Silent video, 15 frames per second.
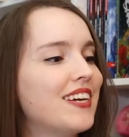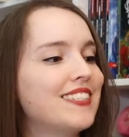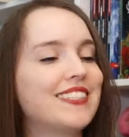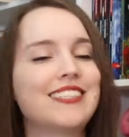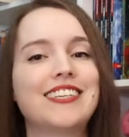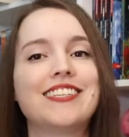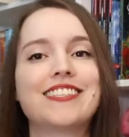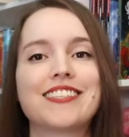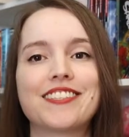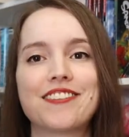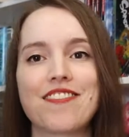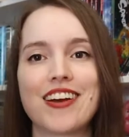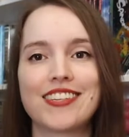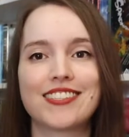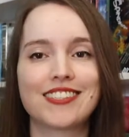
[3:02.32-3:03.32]
Seas Under
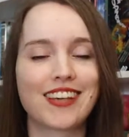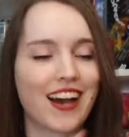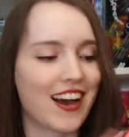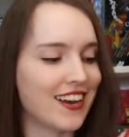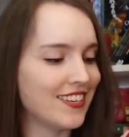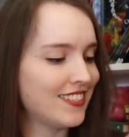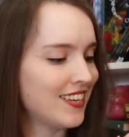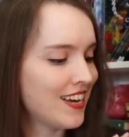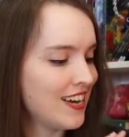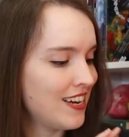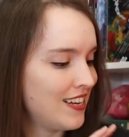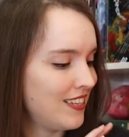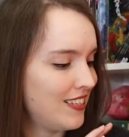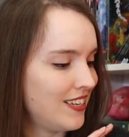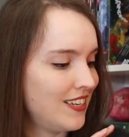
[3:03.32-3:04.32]
Red Skies.
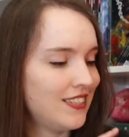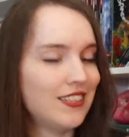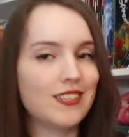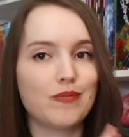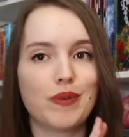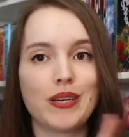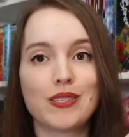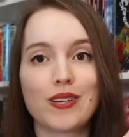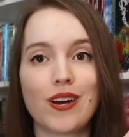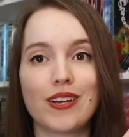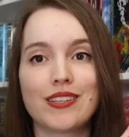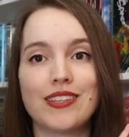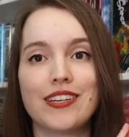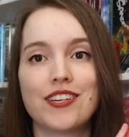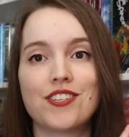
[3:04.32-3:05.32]
This is by
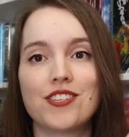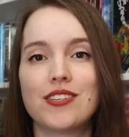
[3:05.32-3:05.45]
Scott Lynch.